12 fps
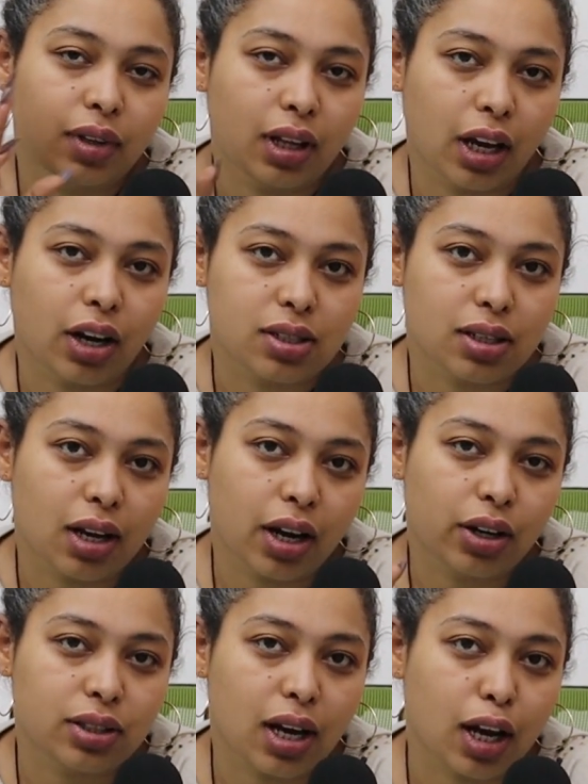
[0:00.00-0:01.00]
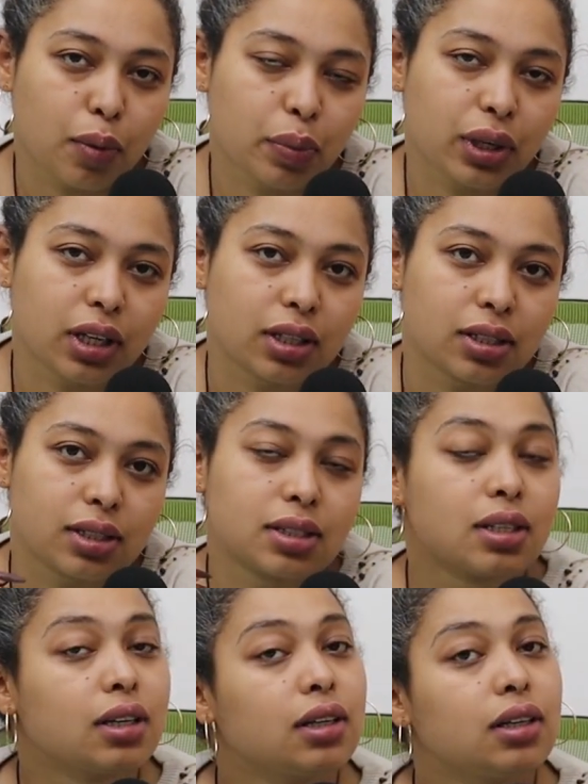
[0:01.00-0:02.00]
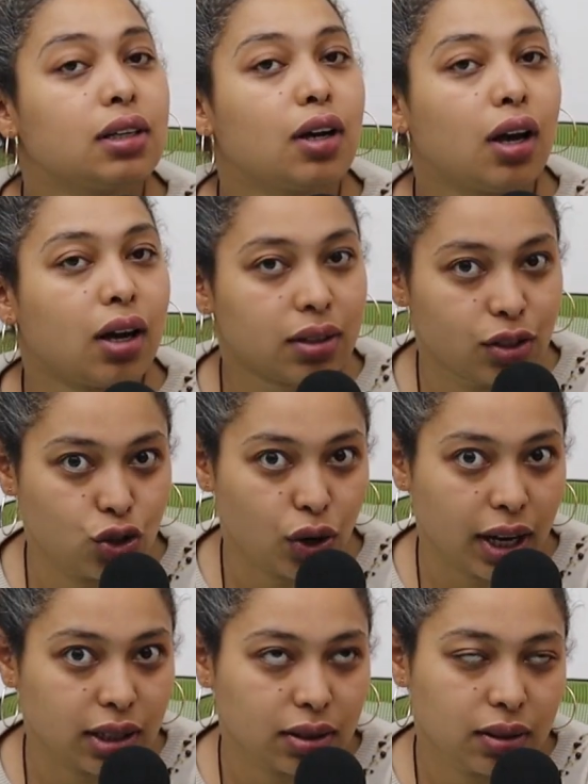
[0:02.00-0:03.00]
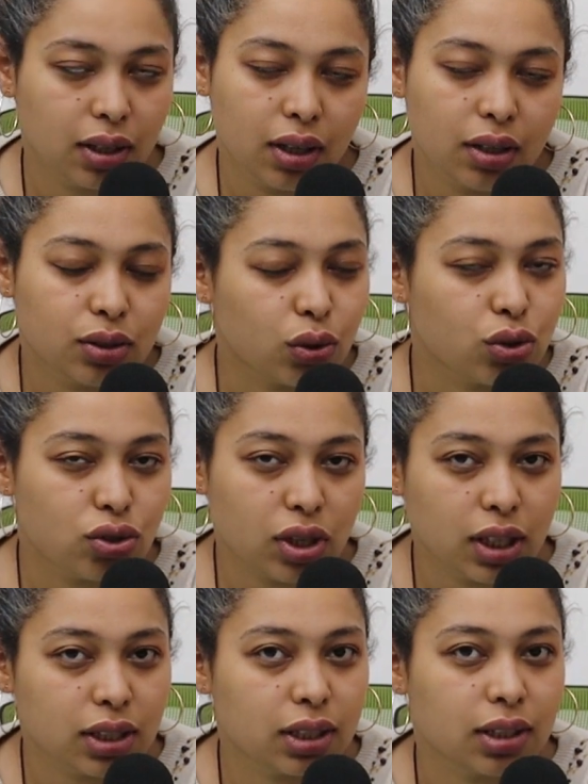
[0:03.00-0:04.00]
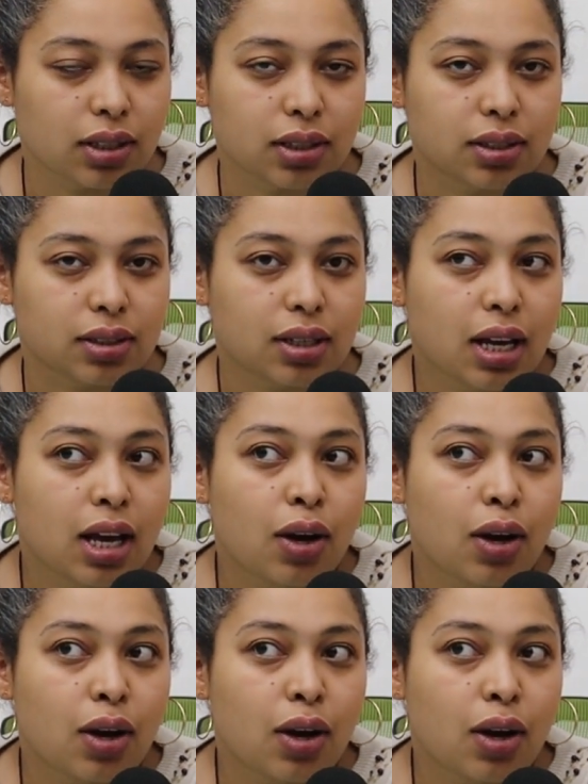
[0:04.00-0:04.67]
hair type is straight. So straight is